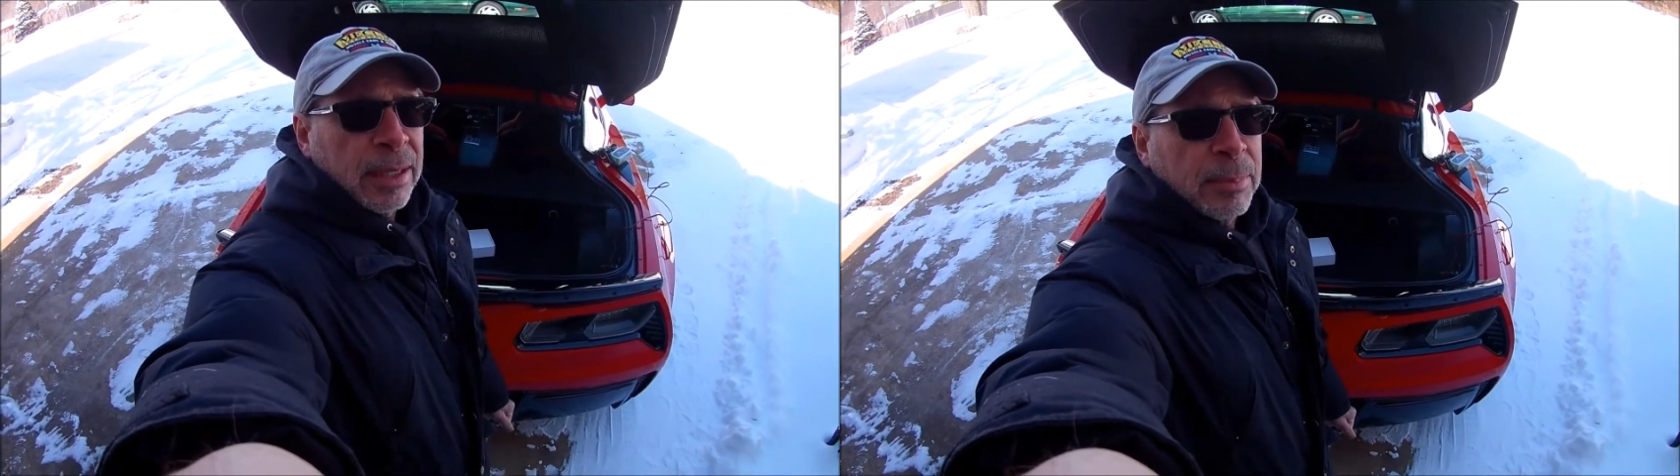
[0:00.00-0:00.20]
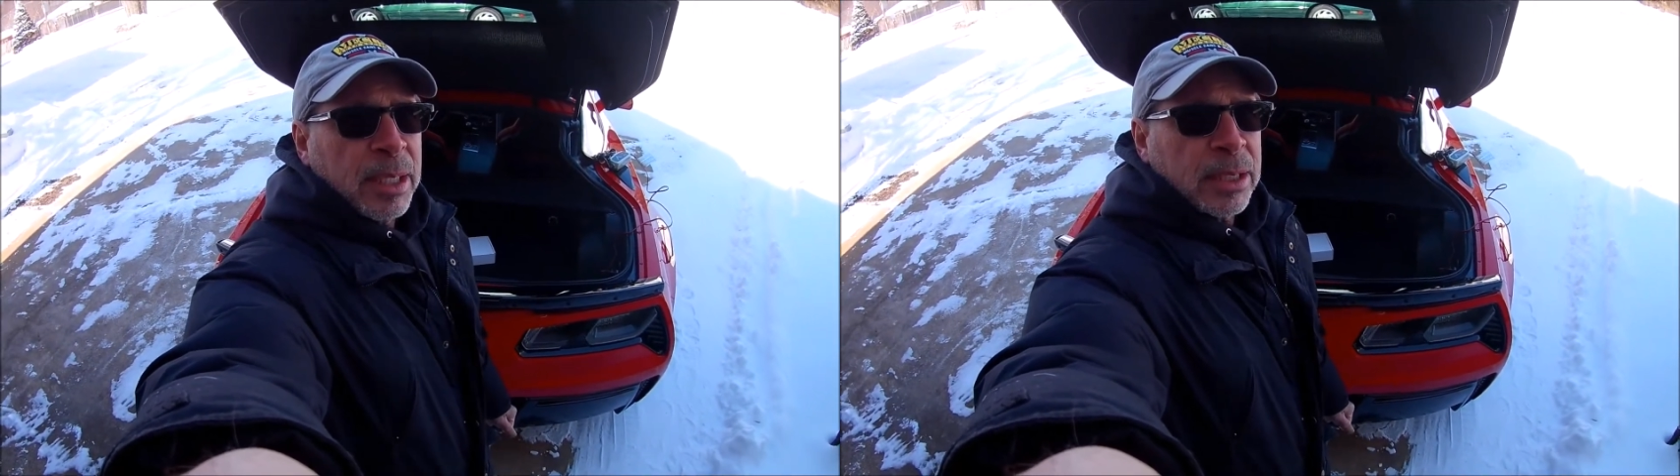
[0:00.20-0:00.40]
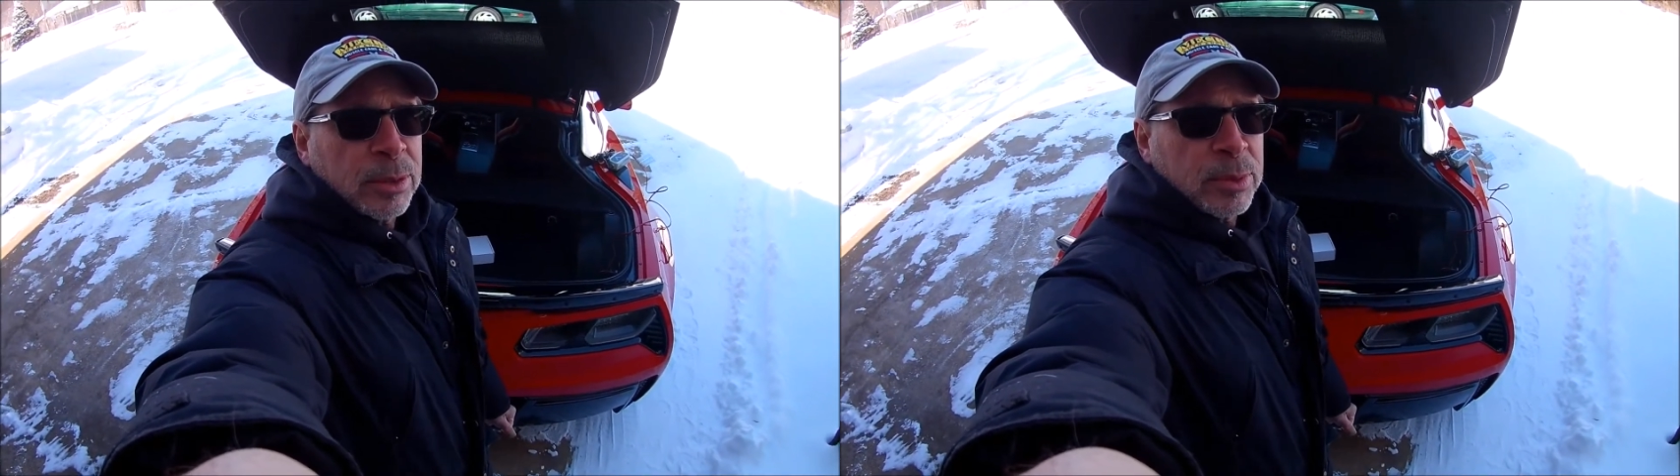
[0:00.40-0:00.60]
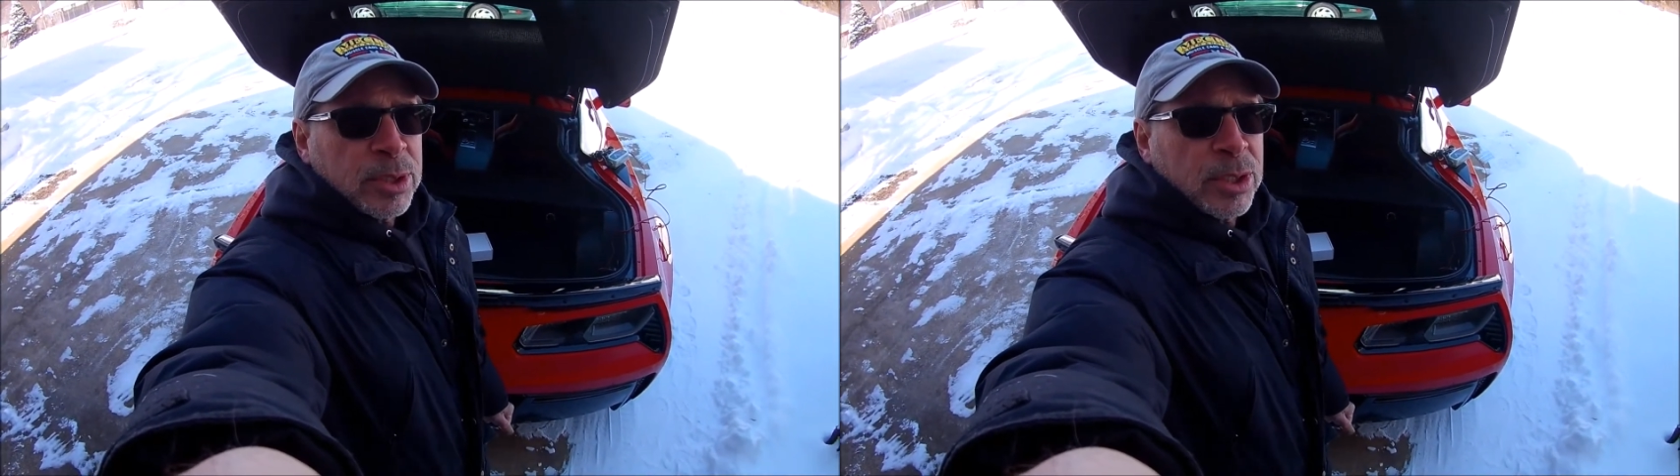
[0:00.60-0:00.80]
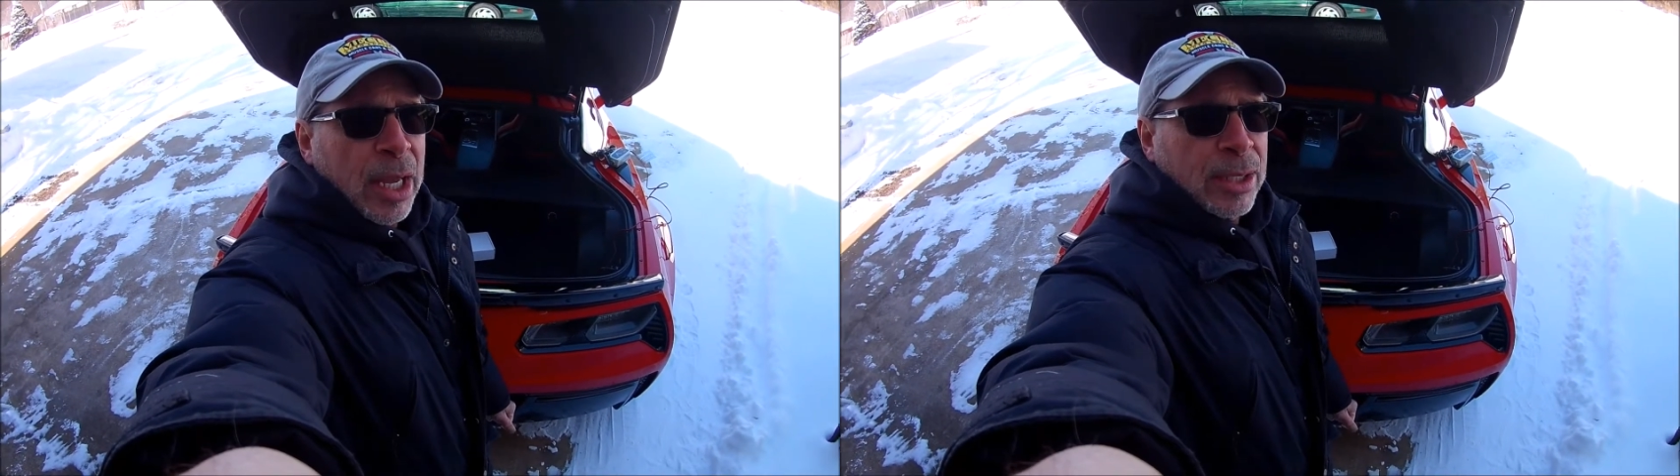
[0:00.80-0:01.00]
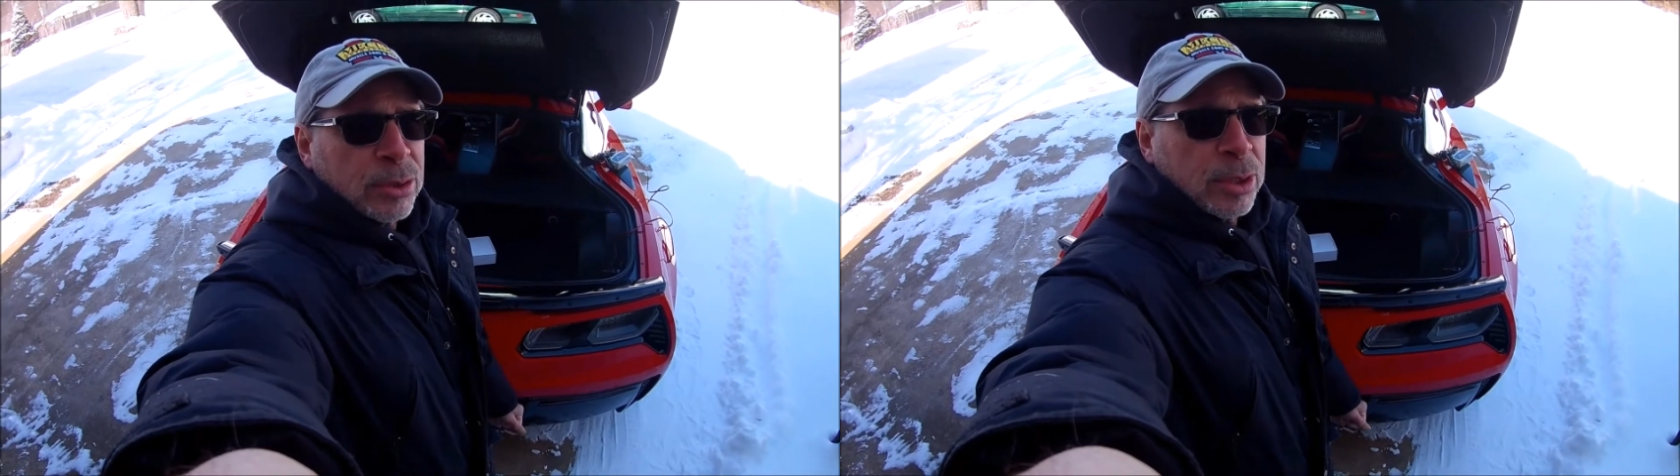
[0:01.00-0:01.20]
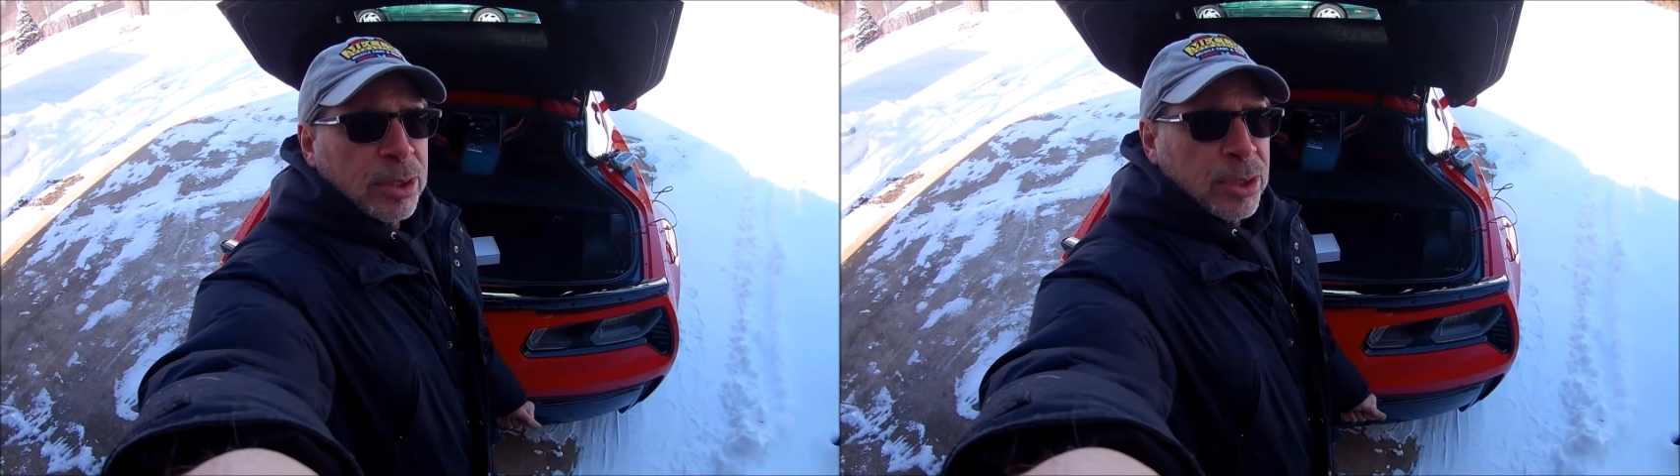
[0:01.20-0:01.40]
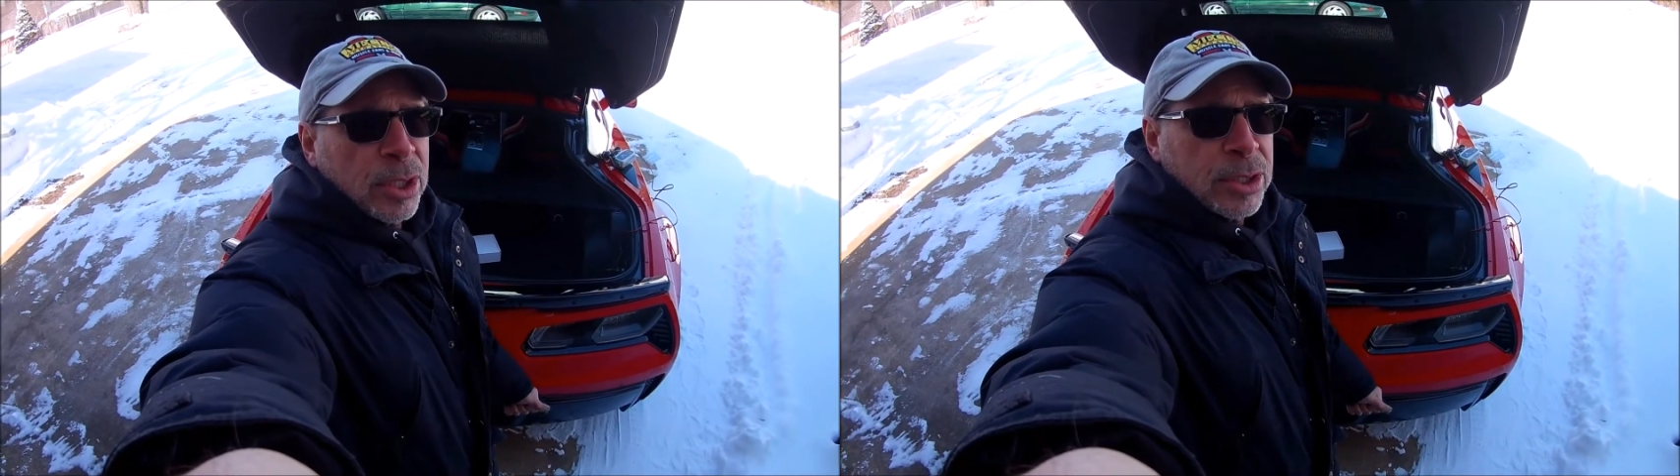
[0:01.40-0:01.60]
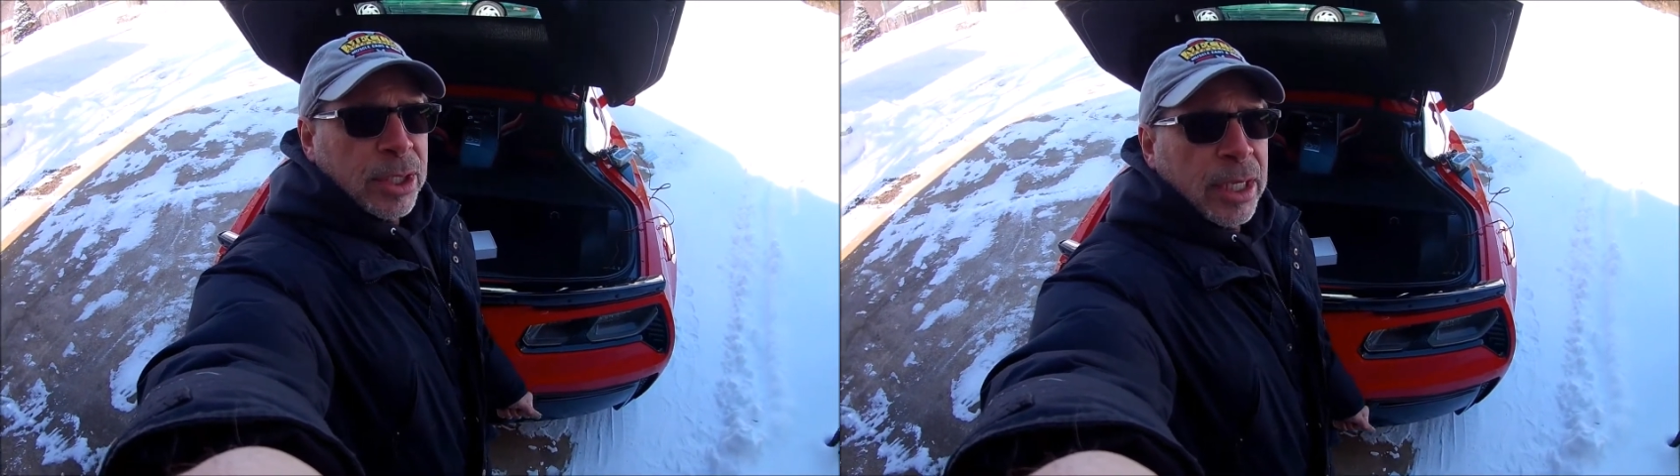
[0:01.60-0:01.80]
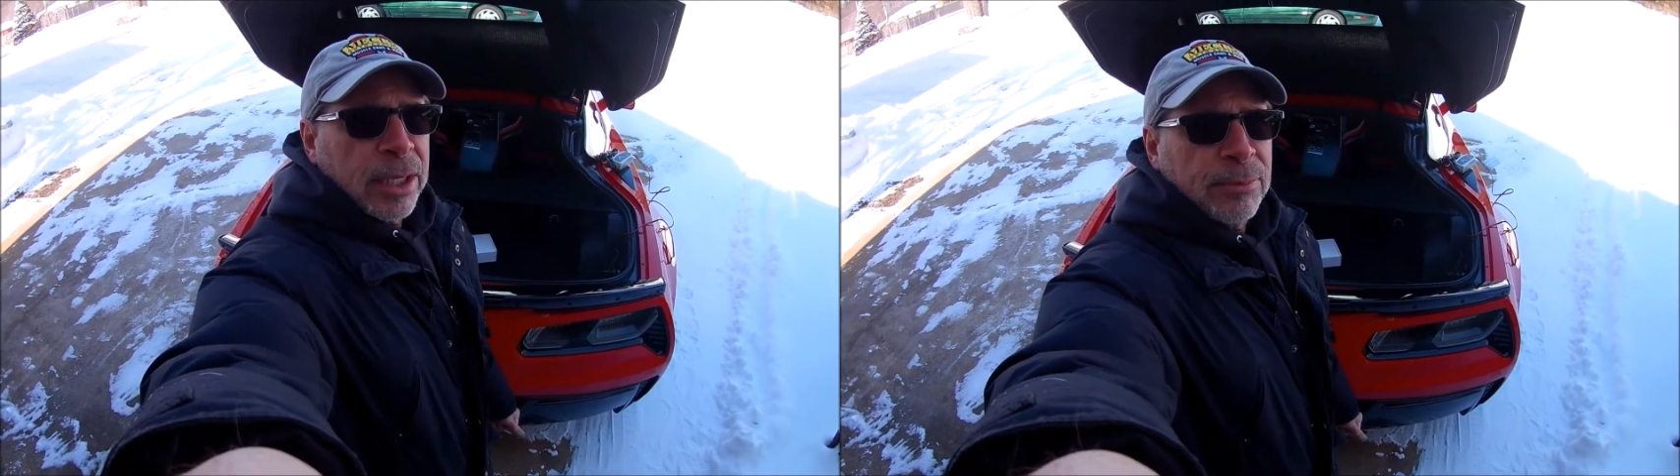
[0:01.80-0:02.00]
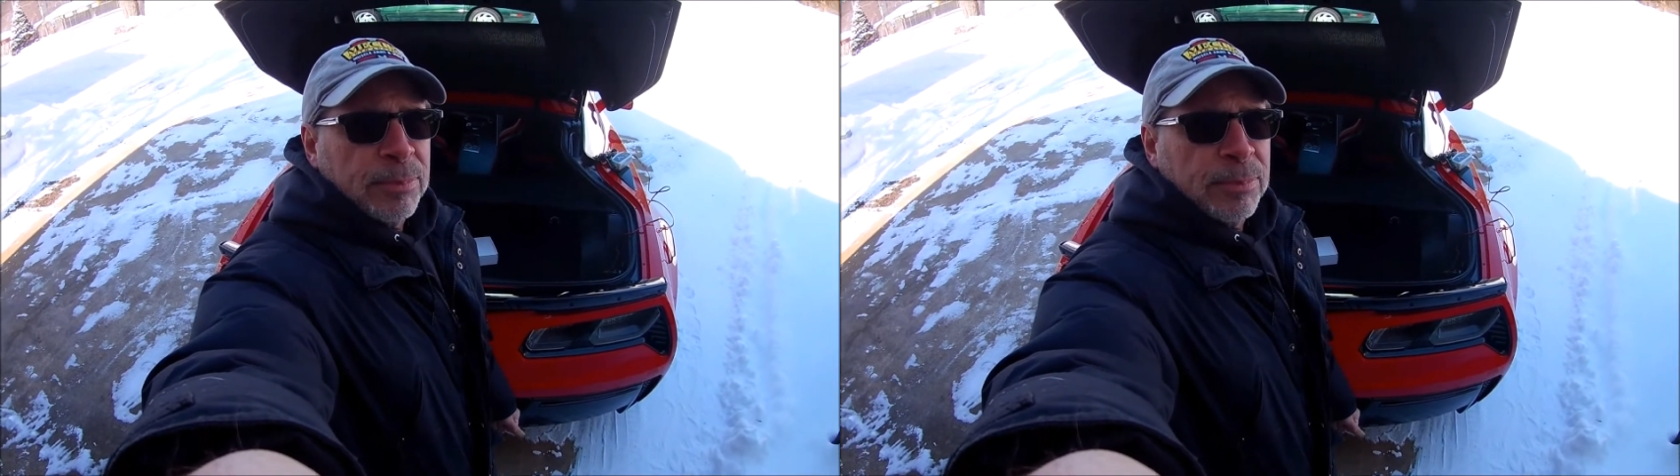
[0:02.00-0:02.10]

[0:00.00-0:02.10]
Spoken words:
because it was actually charging at a